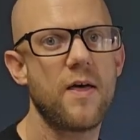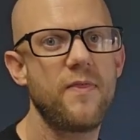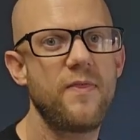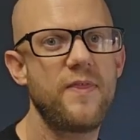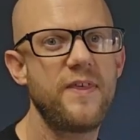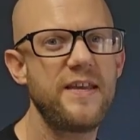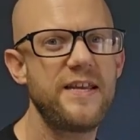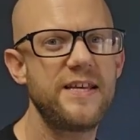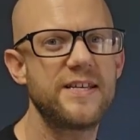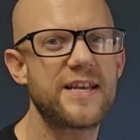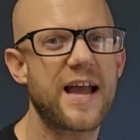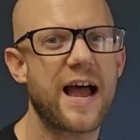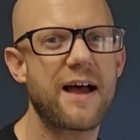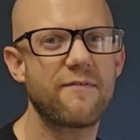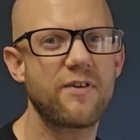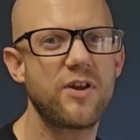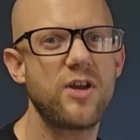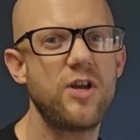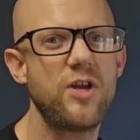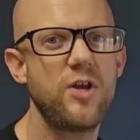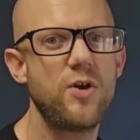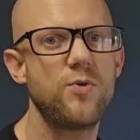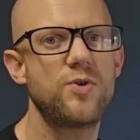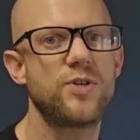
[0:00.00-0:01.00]
These have a
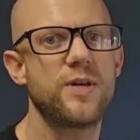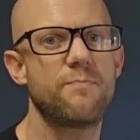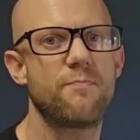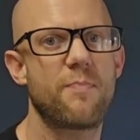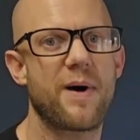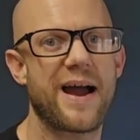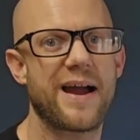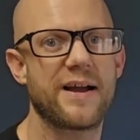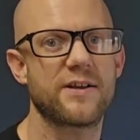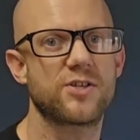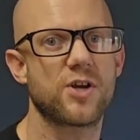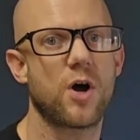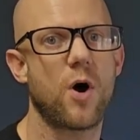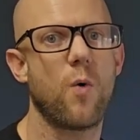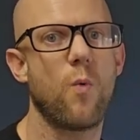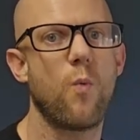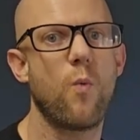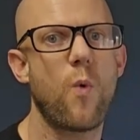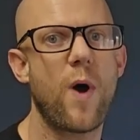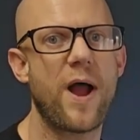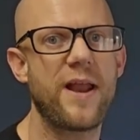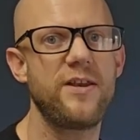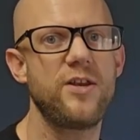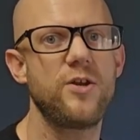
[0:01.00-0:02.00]
huge impact
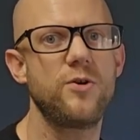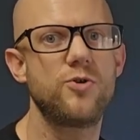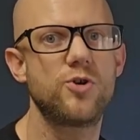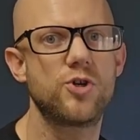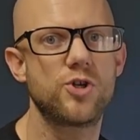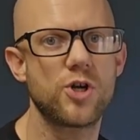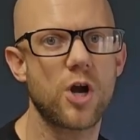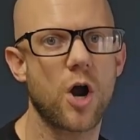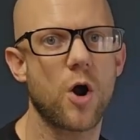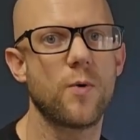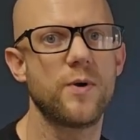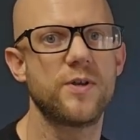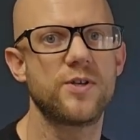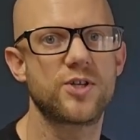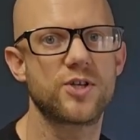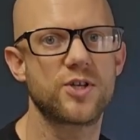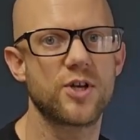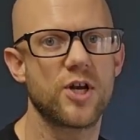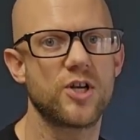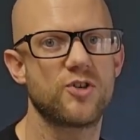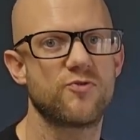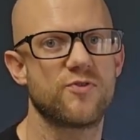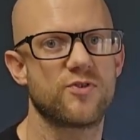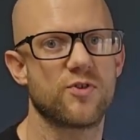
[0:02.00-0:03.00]
on when you show in
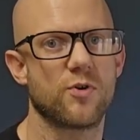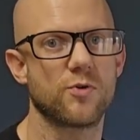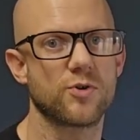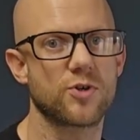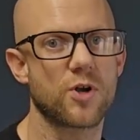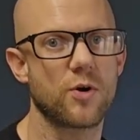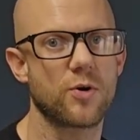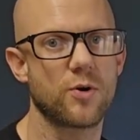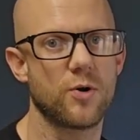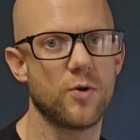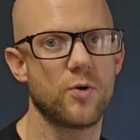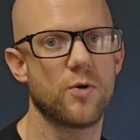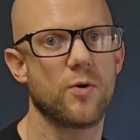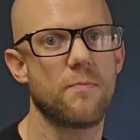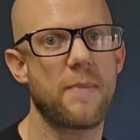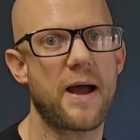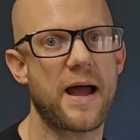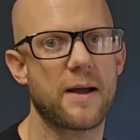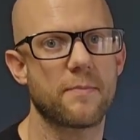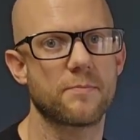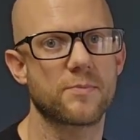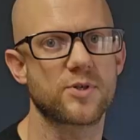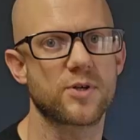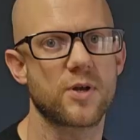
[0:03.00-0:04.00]
search results on Google
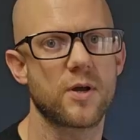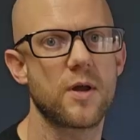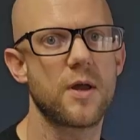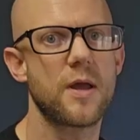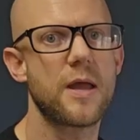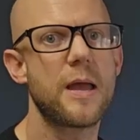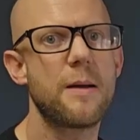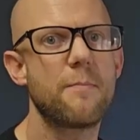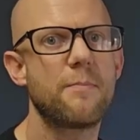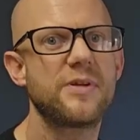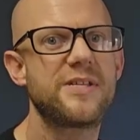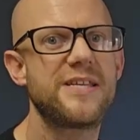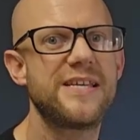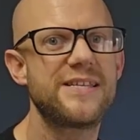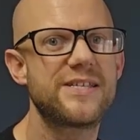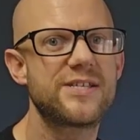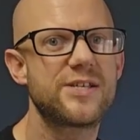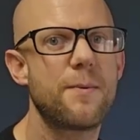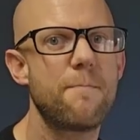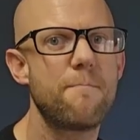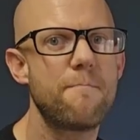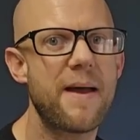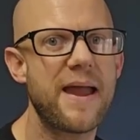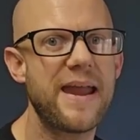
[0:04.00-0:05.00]
Maps, but it's
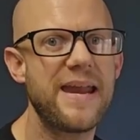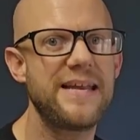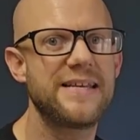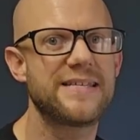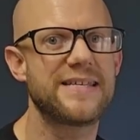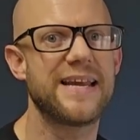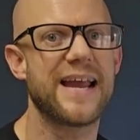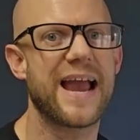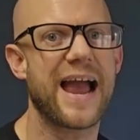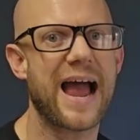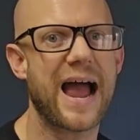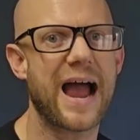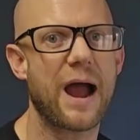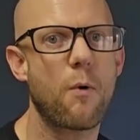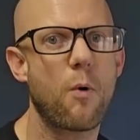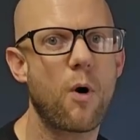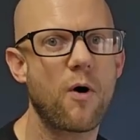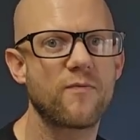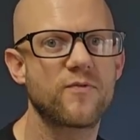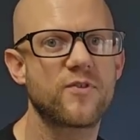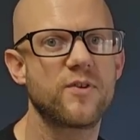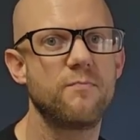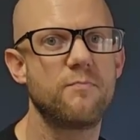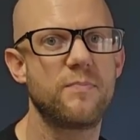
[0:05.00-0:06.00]
amazing how
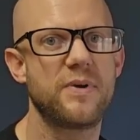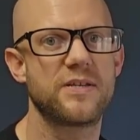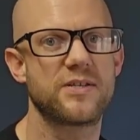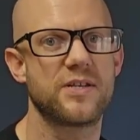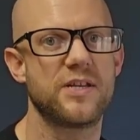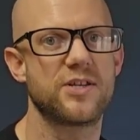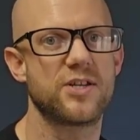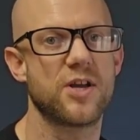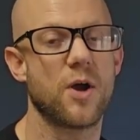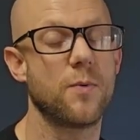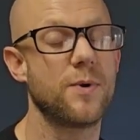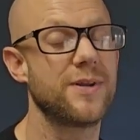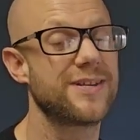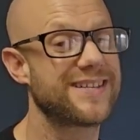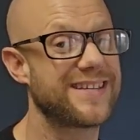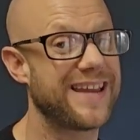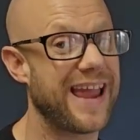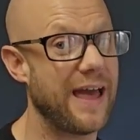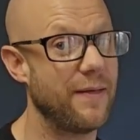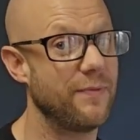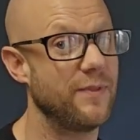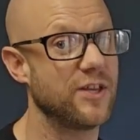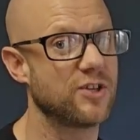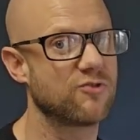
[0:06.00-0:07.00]
often business owners
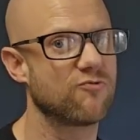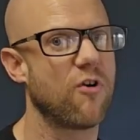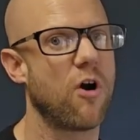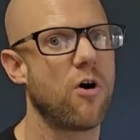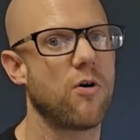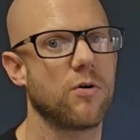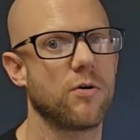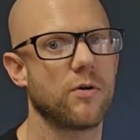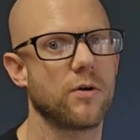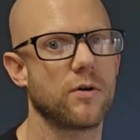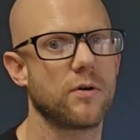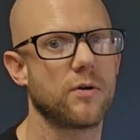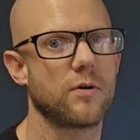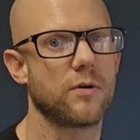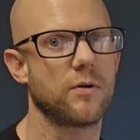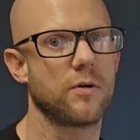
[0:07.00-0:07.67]
get this wrong.